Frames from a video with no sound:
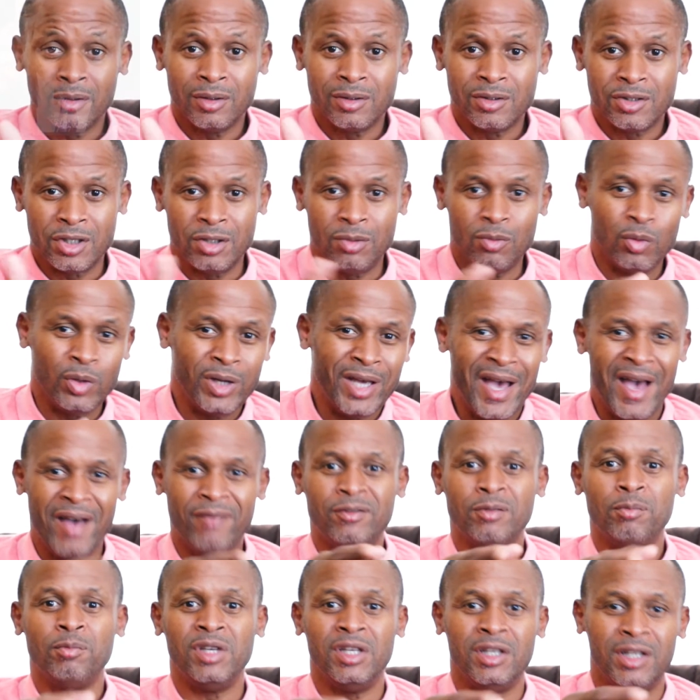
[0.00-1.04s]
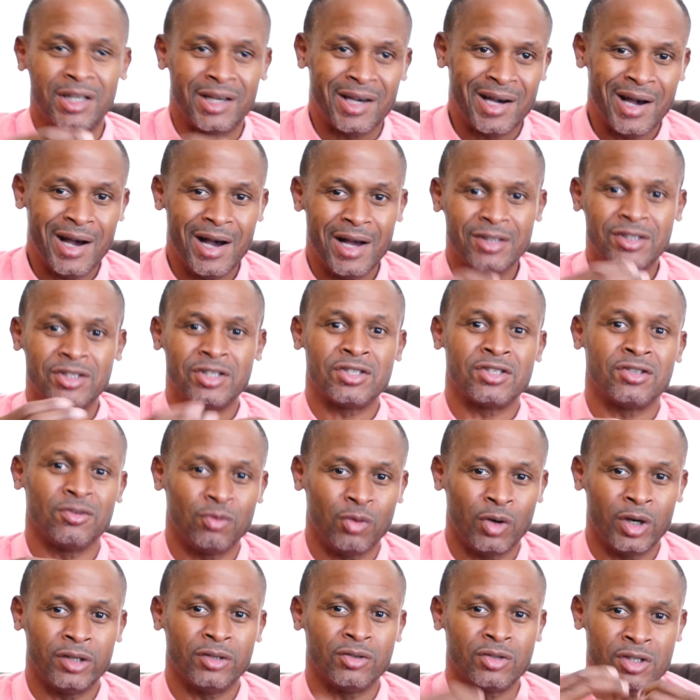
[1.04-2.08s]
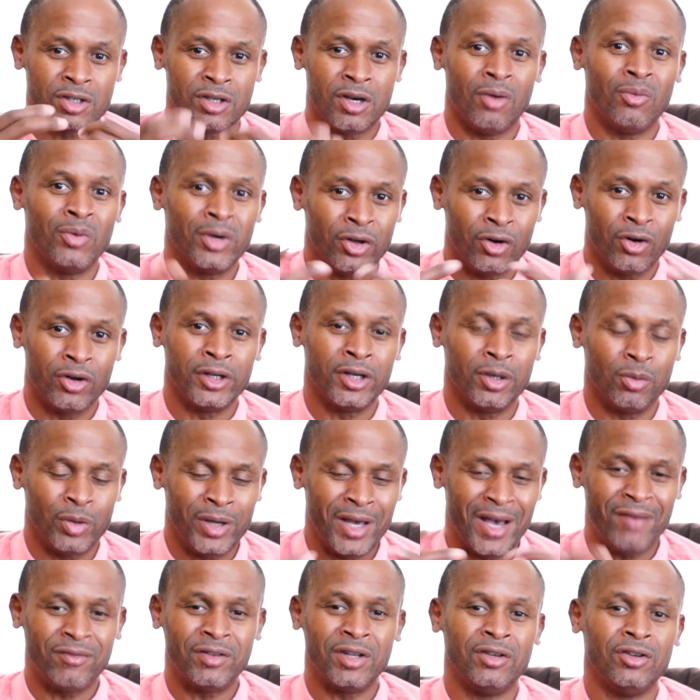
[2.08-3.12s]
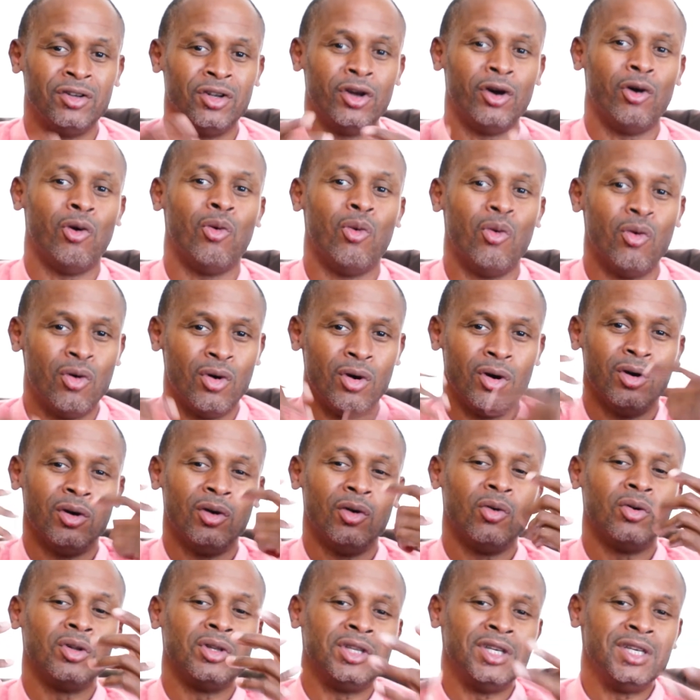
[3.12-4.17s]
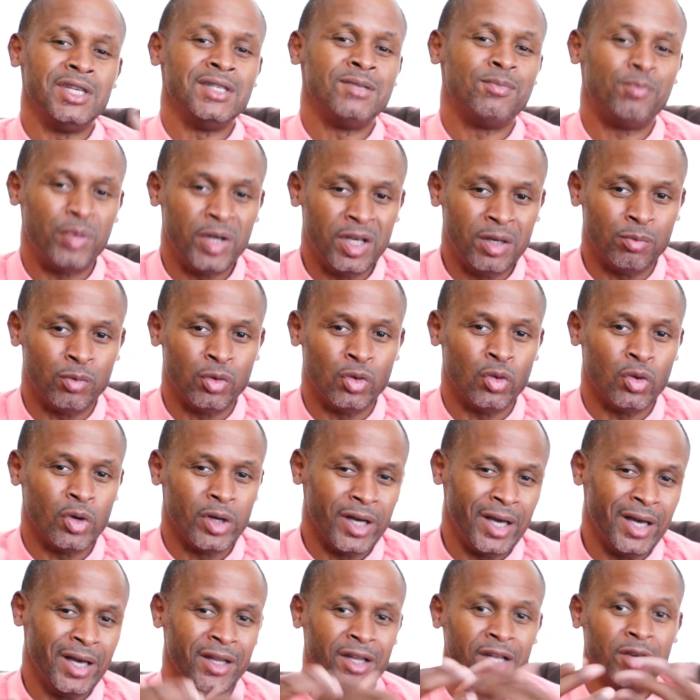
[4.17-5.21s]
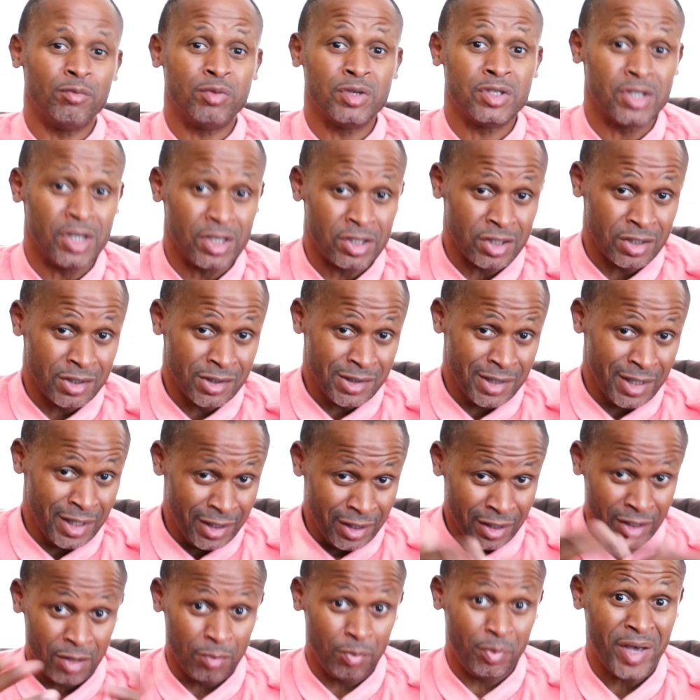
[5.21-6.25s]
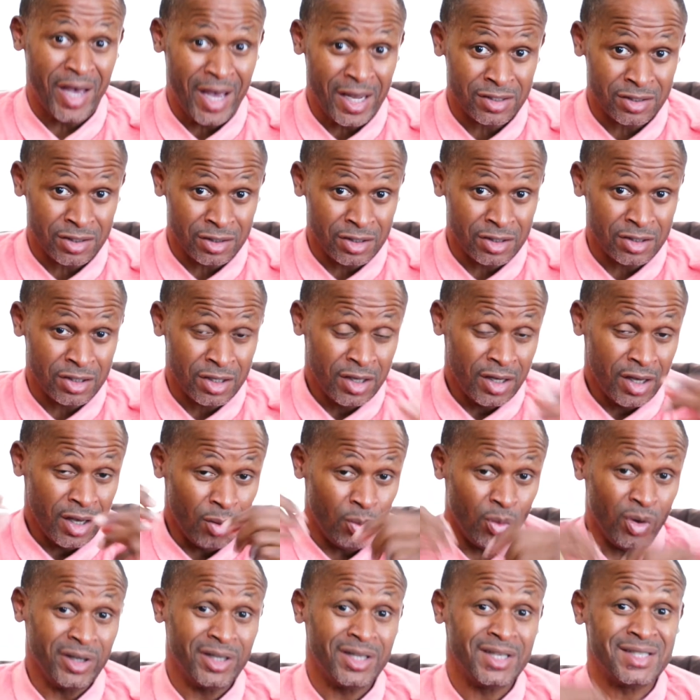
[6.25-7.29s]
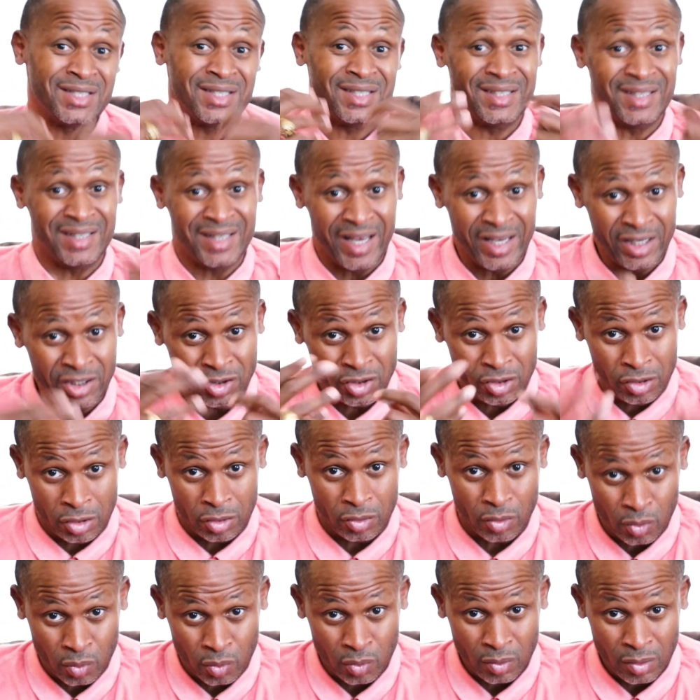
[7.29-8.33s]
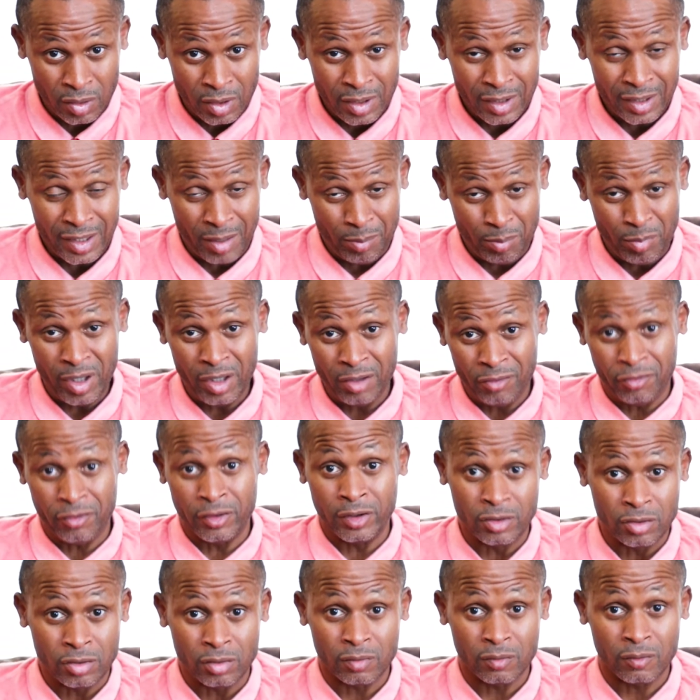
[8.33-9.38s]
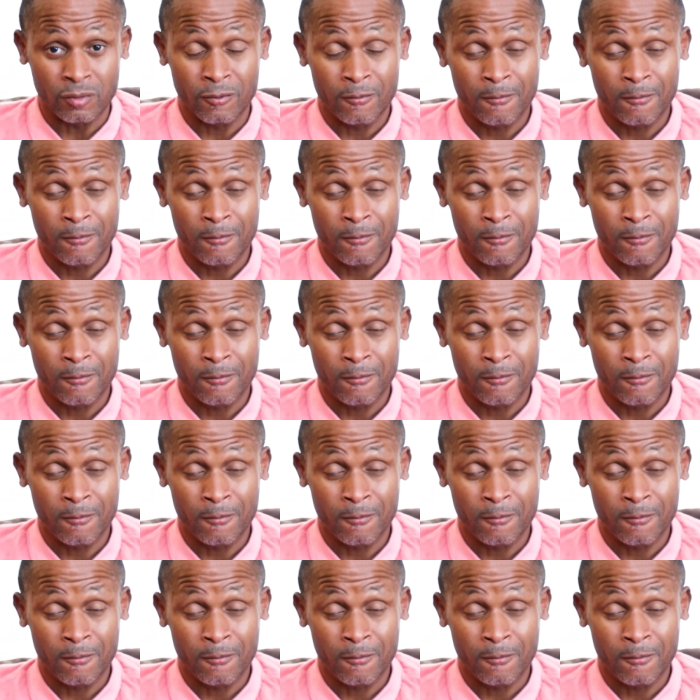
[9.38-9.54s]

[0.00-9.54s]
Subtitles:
See, we have to be conscious of what's going on here. We have to know these people in their positions, in their capacities, and what it is they do that benefits you.